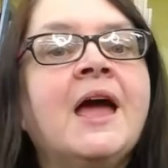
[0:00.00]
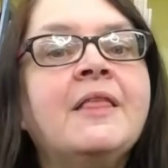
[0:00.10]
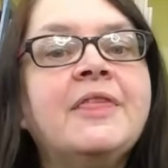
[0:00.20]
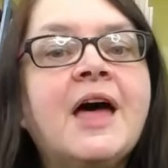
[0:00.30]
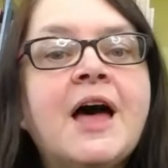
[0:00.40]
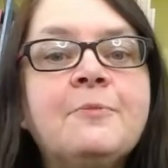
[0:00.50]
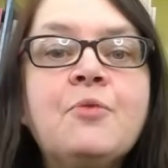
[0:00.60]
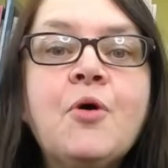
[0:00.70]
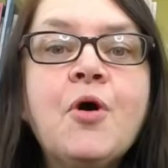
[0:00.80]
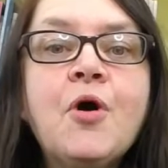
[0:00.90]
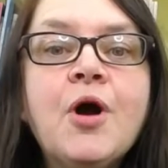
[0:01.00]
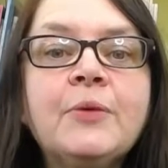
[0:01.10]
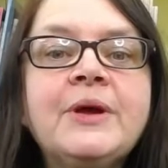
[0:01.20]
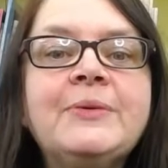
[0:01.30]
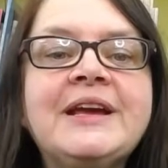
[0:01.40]
The more
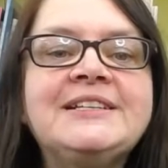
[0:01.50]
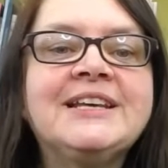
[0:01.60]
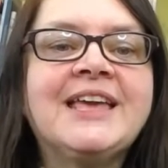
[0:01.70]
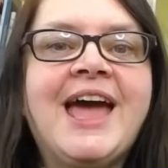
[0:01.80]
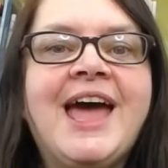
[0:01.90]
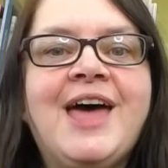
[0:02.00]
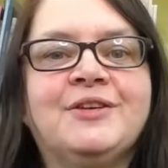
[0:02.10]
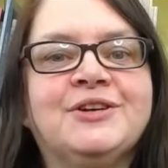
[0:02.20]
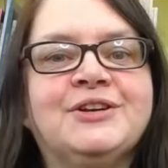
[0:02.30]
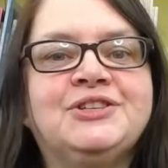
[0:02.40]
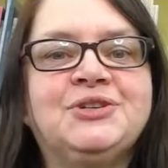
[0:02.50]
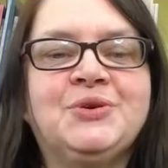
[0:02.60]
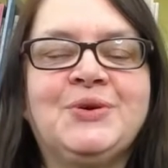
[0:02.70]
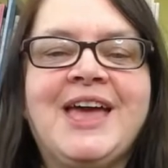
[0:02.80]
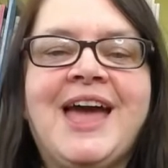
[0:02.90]
we read together,
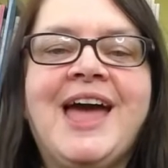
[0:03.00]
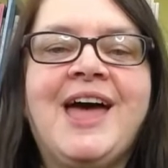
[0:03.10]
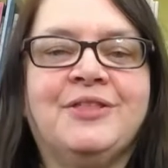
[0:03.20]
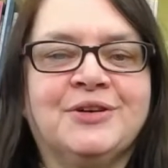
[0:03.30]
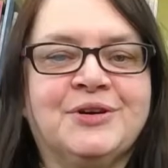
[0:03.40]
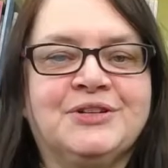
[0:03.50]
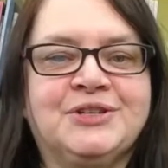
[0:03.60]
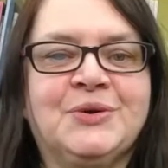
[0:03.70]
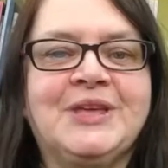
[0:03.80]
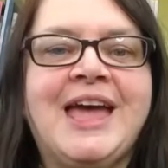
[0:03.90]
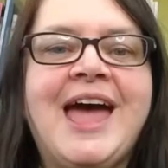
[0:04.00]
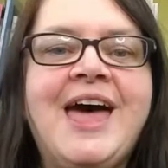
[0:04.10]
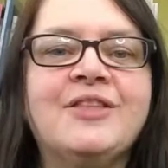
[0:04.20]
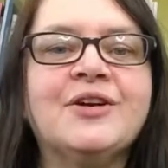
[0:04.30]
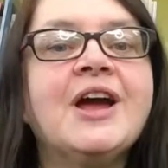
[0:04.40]
together,
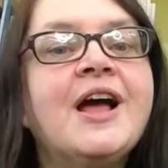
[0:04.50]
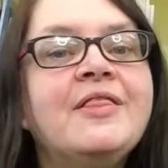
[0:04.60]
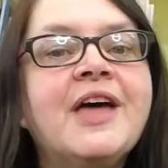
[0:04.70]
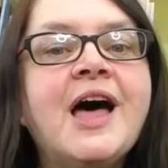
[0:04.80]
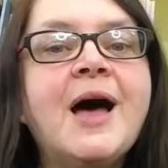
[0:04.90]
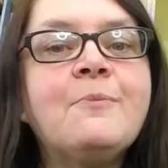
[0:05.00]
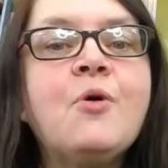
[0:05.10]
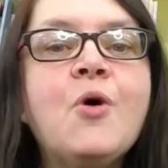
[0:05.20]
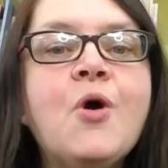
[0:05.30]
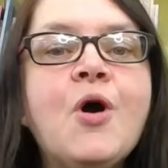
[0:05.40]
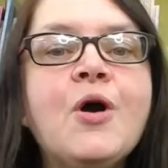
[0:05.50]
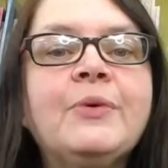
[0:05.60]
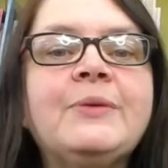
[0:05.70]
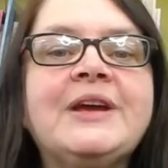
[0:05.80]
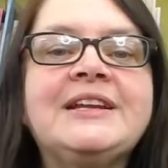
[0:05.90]
together, the more
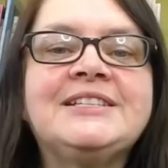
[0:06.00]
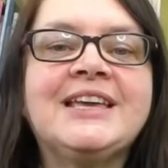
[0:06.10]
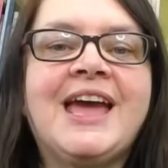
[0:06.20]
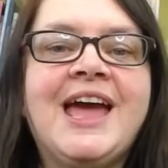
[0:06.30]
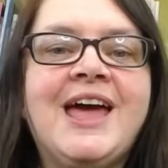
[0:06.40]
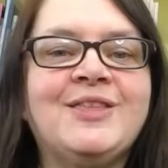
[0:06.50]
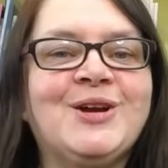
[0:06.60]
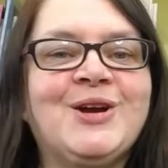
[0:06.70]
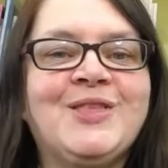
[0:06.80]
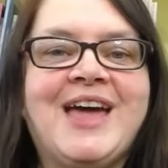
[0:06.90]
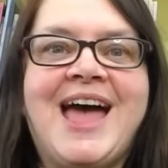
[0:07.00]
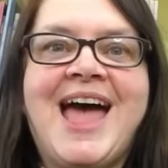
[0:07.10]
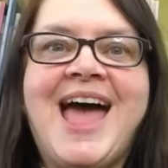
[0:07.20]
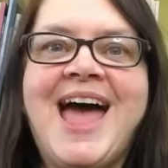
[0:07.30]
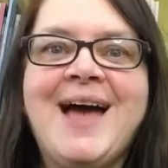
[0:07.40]
we read together,
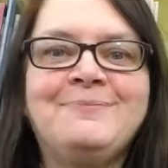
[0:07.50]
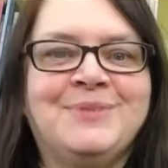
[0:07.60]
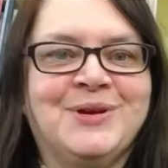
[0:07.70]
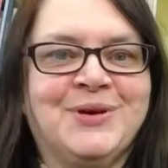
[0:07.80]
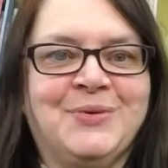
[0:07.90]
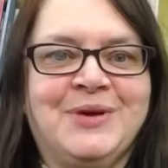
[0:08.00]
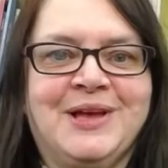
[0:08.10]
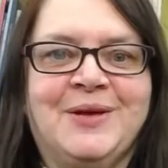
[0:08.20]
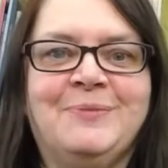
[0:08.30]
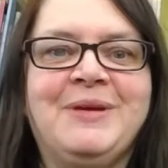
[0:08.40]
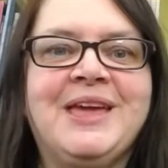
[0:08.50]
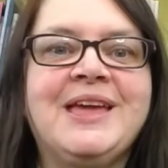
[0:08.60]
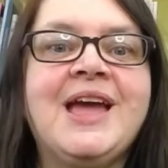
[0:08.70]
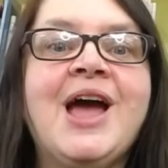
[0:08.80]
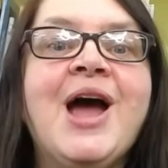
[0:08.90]
the happier we'll
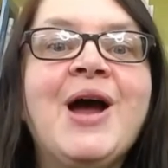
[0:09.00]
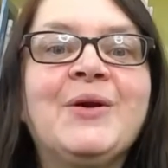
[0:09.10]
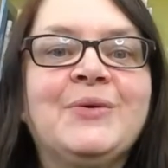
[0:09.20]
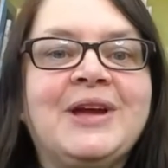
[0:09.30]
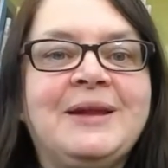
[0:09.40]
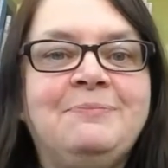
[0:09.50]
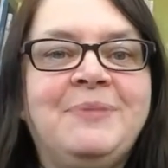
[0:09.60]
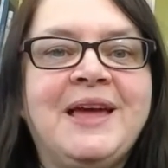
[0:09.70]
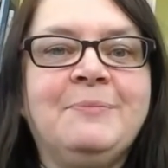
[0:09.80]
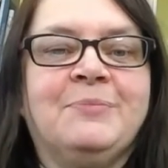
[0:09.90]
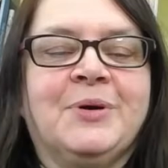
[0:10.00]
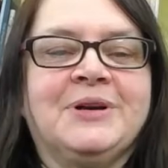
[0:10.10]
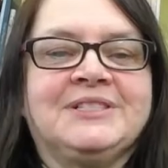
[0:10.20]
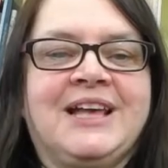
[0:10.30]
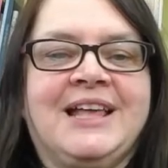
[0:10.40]
be. Read big
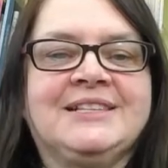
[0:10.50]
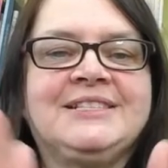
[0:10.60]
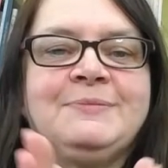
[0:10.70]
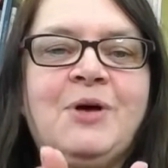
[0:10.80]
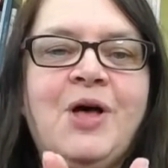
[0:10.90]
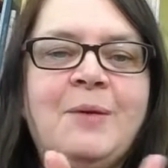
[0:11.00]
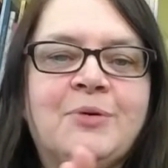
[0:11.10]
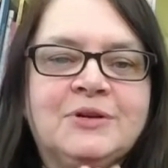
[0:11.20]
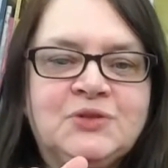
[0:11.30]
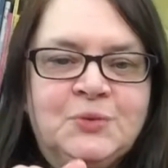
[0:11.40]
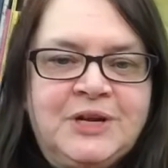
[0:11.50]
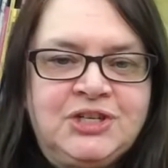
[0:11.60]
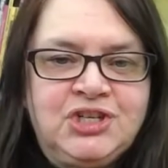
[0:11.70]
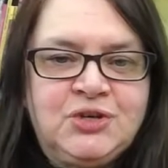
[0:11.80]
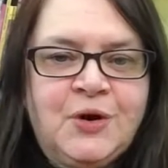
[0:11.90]
books and small books, read
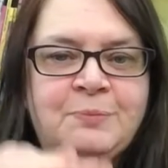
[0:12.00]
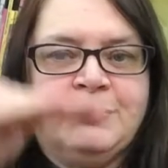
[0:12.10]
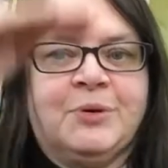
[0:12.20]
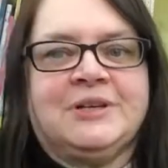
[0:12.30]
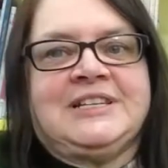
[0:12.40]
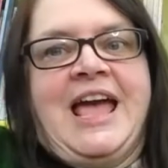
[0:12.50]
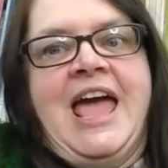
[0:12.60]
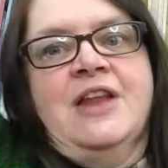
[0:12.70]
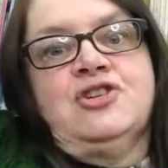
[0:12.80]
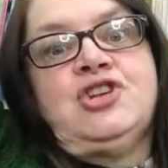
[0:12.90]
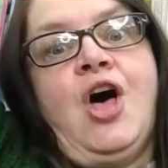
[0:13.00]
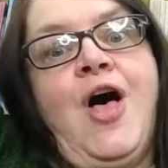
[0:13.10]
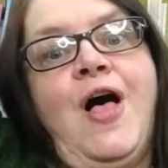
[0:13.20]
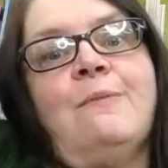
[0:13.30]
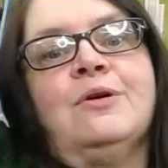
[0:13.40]
short books and
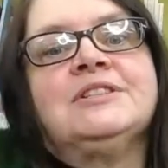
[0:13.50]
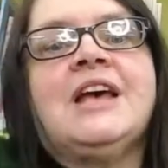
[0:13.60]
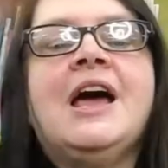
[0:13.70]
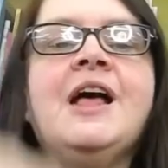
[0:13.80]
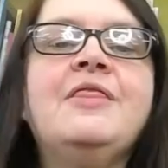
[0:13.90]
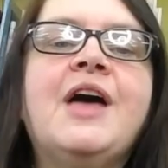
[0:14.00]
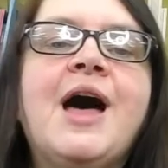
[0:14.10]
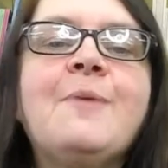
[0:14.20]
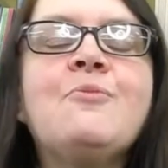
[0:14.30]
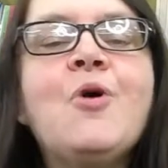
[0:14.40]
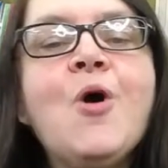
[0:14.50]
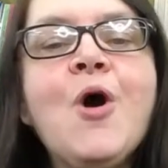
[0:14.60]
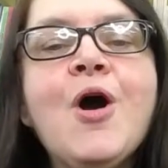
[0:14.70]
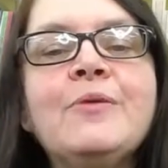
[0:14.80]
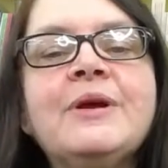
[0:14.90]
tall books. The
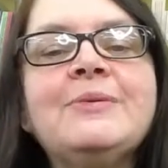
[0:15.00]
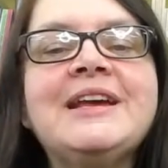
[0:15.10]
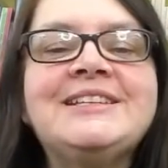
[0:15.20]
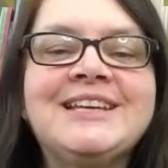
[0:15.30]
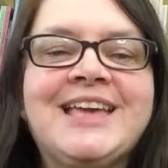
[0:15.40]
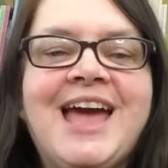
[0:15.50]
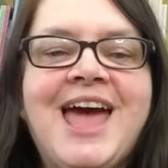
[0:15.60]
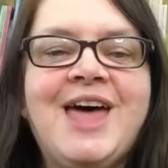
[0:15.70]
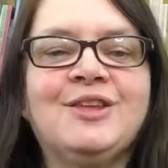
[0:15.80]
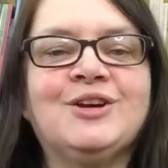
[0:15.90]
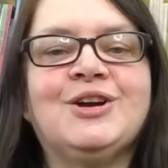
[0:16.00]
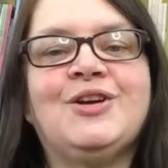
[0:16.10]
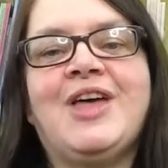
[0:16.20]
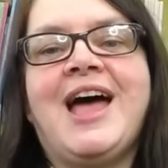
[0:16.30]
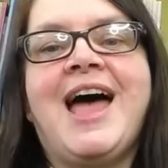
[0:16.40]
more we read
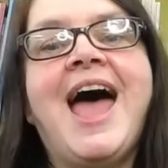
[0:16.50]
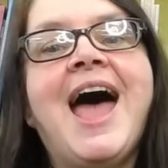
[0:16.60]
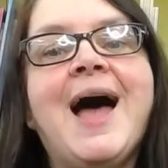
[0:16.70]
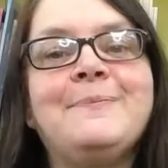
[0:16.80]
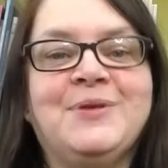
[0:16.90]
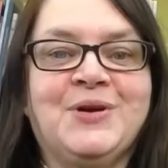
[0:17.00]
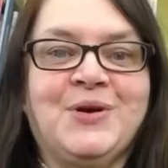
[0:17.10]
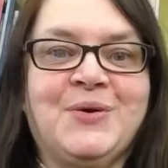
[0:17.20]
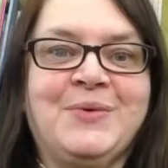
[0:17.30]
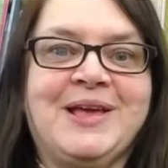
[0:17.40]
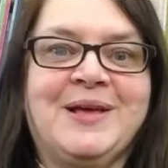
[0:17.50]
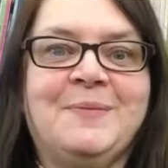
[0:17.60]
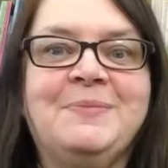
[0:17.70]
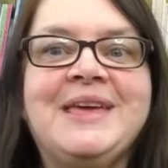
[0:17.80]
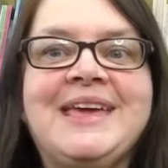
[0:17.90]
together, the happier we'll
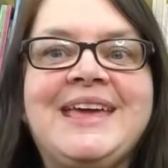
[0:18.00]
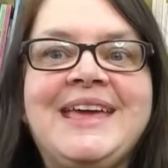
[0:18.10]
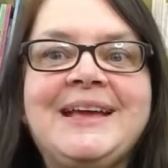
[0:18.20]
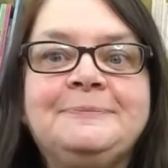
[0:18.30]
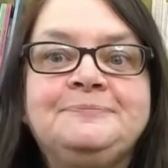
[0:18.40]
be.